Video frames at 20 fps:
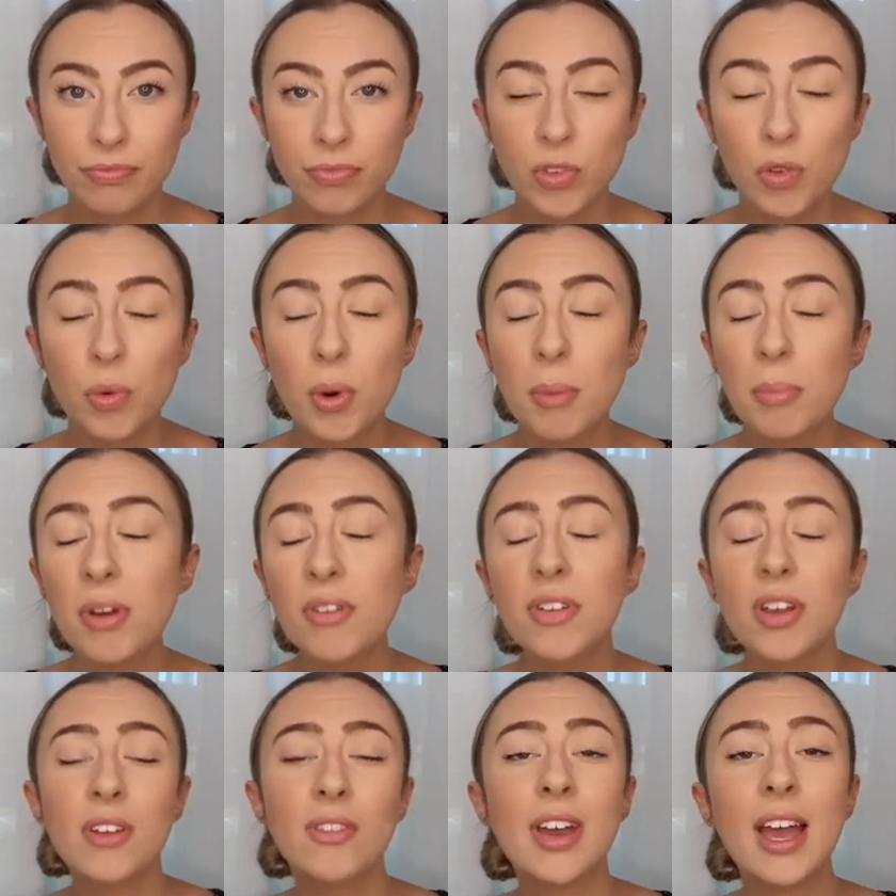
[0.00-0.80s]
Remember, if
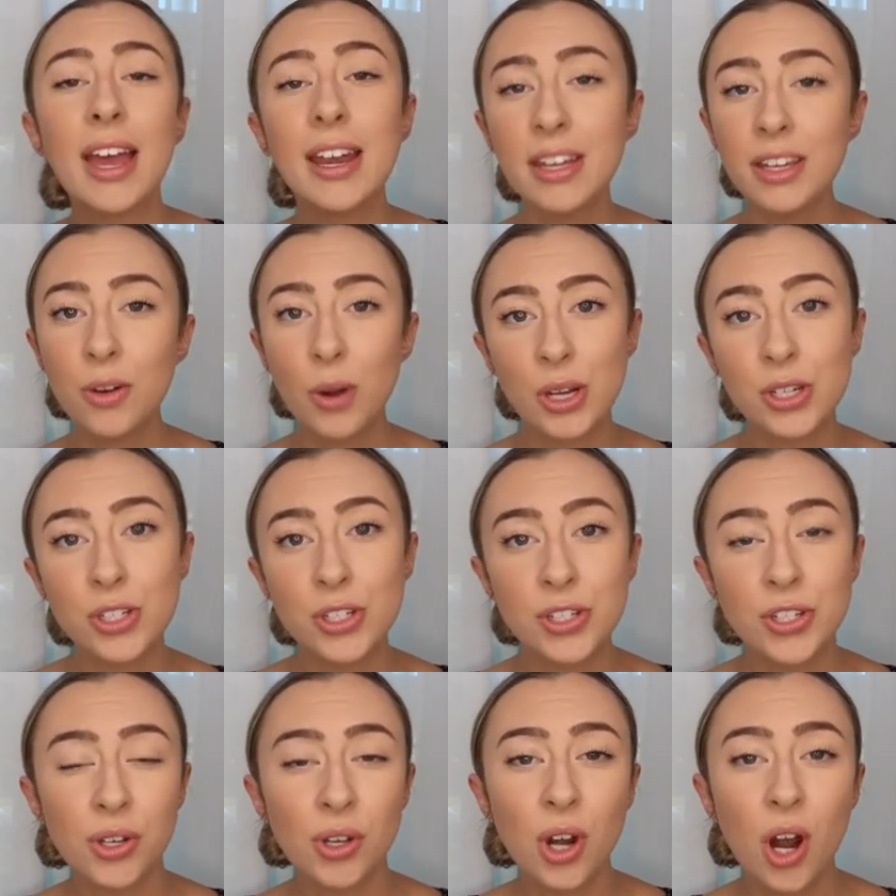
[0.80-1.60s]
you have any
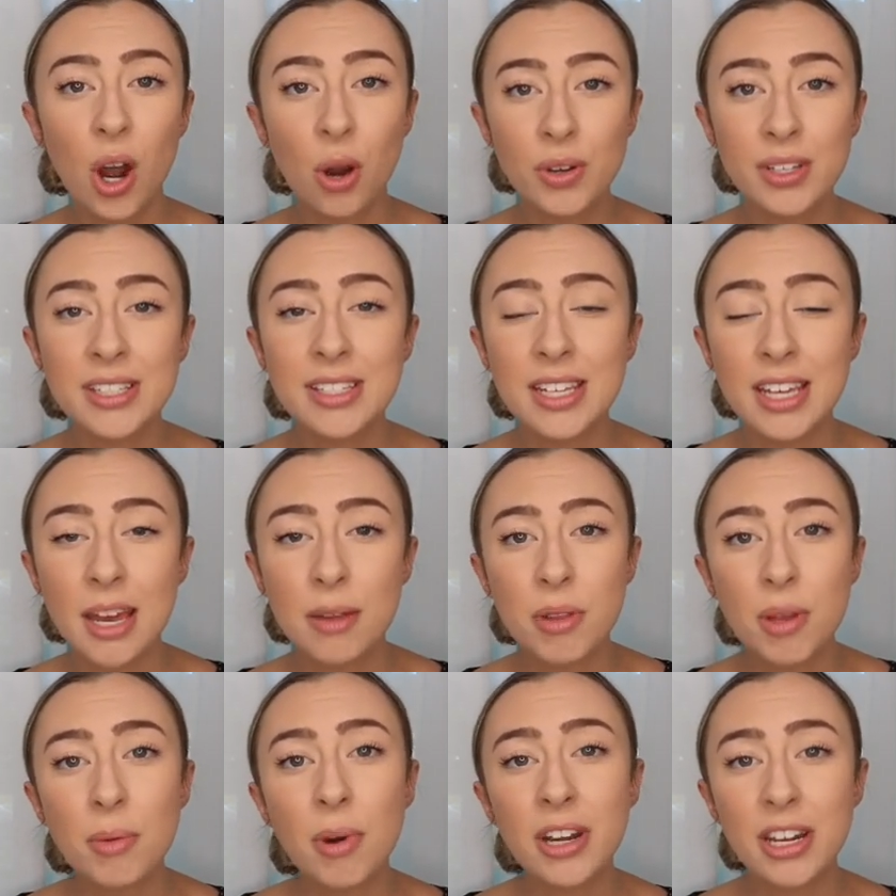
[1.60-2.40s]
questions, you can always DM
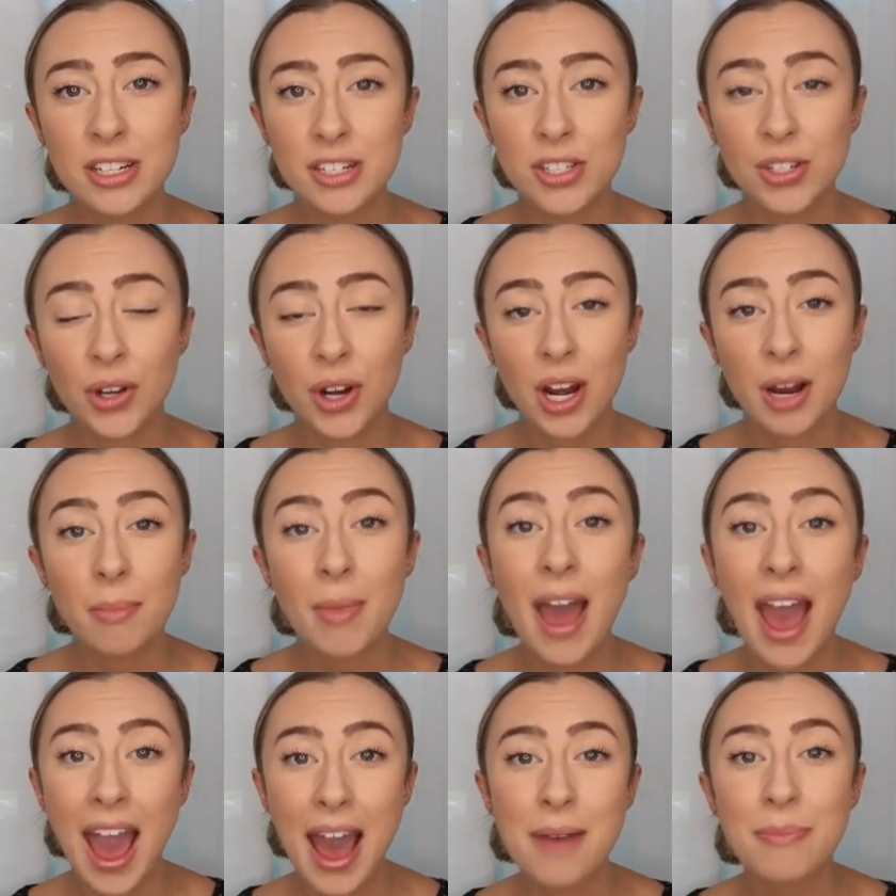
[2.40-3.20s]
them on Instagram
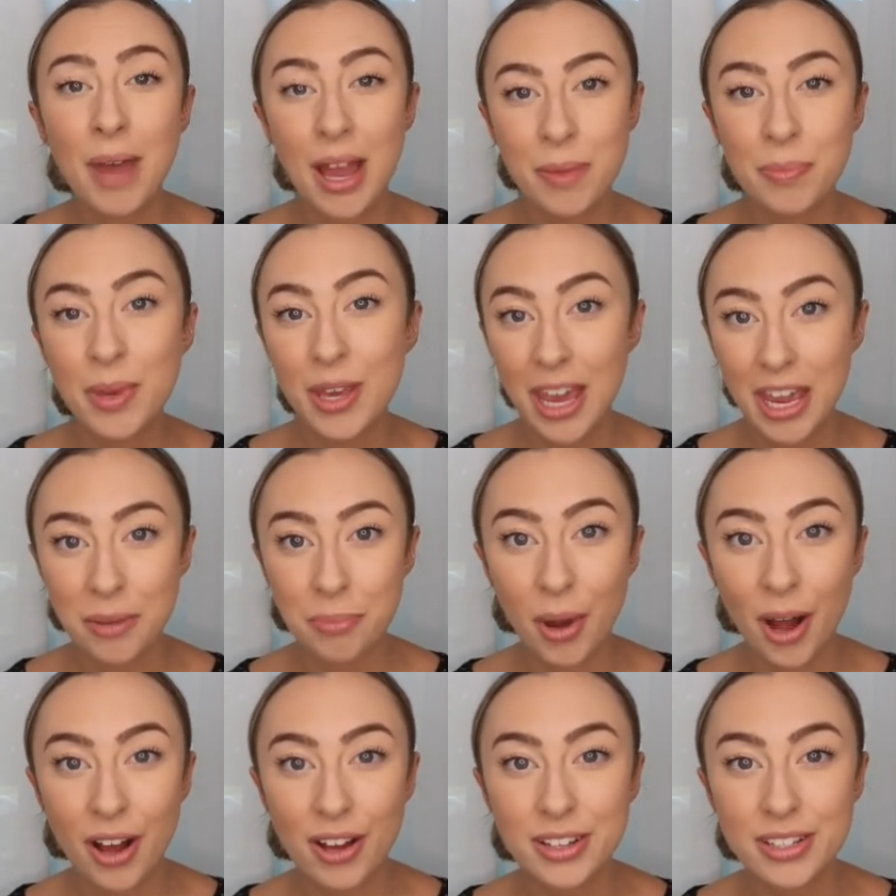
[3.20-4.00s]
at
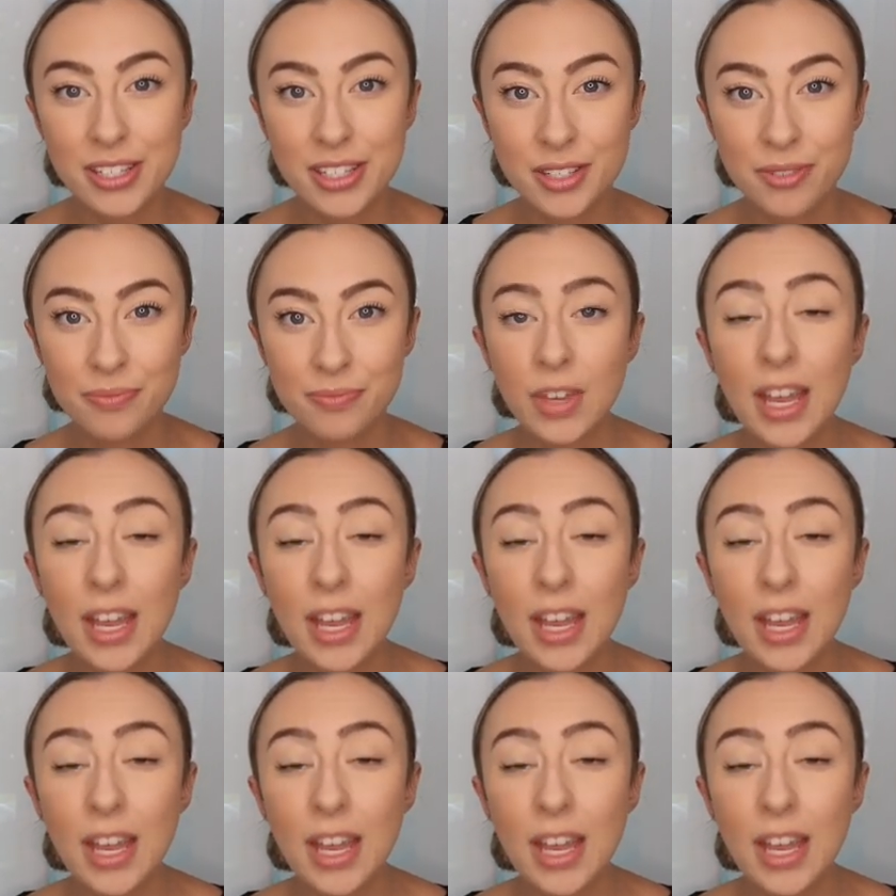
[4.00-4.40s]
myPAbox.